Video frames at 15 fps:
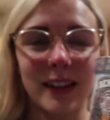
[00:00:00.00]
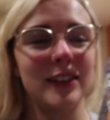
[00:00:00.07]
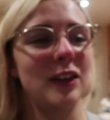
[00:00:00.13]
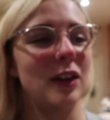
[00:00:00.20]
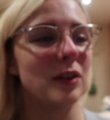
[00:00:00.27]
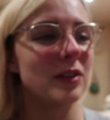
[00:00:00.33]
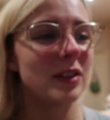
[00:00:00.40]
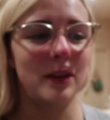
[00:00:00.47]

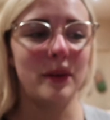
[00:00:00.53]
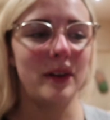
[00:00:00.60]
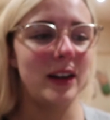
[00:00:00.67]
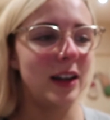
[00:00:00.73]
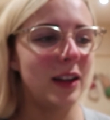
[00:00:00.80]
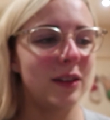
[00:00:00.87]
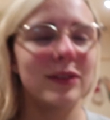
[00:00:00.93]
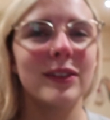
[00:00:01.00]
Tesco's near where I
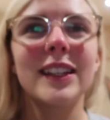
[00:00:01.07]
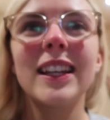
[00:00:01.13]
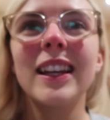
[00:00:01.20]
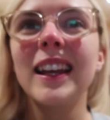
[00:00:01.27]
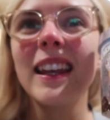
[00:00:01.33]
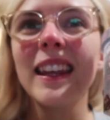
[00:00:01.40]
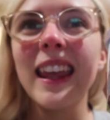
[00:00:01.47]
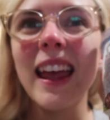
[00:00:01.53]
live.
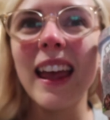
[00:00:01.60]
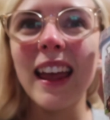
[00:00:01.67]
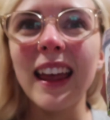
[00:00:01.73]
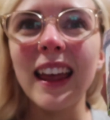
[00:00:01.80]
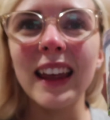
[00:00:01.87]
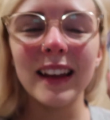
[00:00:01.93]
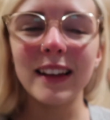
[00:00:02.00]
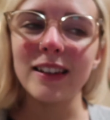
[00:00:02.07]

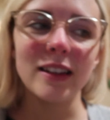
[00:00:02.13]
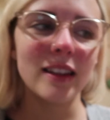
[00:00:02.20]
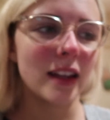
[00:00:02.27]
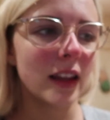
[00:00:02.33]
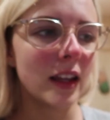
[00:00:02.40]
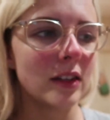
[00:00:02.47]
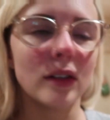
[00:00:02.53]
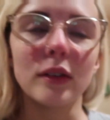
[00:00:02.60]
Yay! I didn't
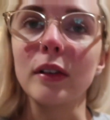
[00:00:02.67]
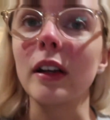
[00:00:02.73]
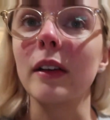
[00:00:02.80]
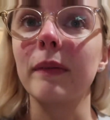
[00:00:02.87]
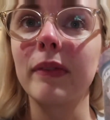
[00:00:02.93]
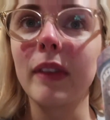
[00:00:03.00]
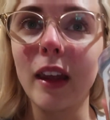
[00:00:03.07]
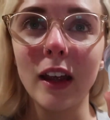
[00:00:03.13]
think they sold it.
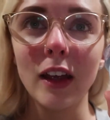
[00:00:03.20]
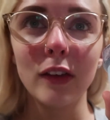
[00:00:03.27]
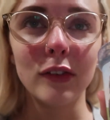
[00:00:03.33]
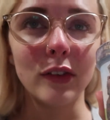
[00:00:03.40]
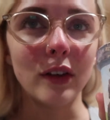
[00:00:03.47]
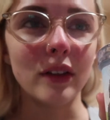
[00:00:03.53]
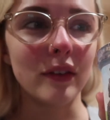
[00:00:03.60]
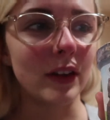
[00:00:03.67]

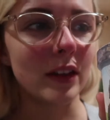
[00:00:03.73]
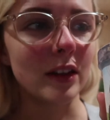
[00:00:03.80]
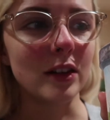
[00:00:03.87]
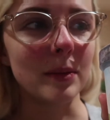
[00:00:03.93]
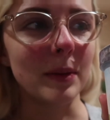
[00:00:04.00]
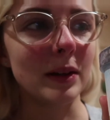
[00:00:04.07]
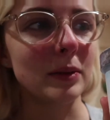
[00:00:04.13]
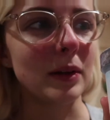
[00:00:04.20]
So the fact they
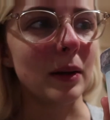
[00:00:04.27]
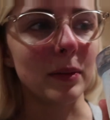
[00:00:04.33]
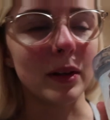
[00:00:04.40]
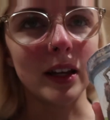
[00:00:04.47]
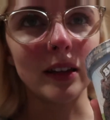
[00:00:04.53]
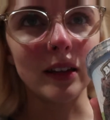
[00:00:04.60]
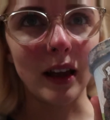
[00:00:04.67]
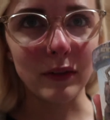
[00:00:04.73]
do makes me happy,
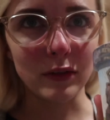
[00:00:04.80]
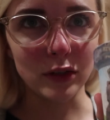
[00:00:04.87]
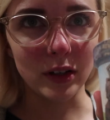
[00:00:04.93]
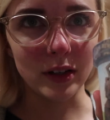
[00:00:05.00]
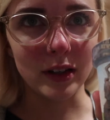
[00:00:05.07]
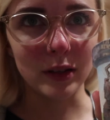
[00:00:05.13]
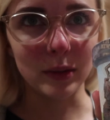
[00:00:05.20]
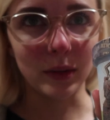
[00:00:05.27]
because I haven't
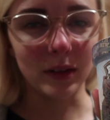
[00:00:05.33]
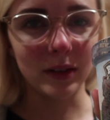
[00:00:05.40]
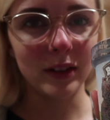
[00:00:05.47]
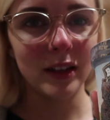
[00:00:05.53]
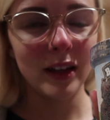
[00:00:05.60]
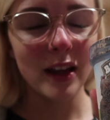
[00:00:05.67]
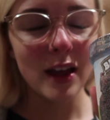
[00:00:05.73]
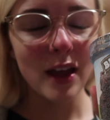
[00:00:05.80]
tried this one.
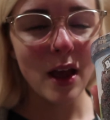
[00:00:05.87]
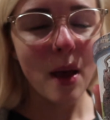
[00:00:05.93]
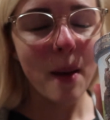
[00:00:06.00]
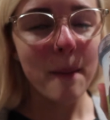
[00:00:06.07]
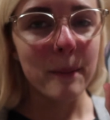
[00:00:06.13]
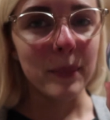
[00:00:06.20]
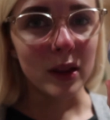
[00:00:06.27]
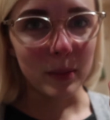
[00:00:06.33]

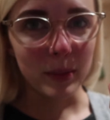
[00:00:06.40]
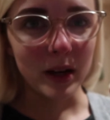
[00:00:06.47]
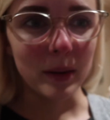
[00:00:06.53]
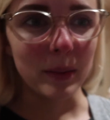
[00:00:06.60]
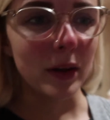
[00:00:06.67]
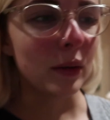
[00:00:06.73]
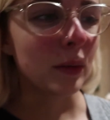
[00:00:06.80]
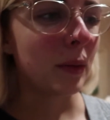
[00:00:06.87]
But the peanut
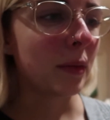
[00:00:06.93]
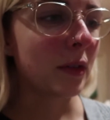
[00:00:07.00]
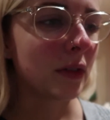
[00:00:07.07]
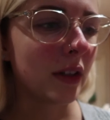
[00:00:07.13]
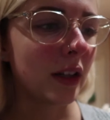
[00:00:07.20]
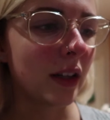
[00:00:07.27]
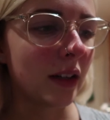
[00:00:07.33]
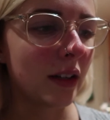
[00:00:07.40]
butter one was
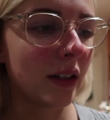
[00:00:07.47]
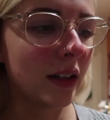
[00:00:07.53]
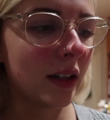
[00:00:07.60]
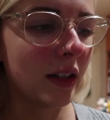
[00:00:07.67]
really good.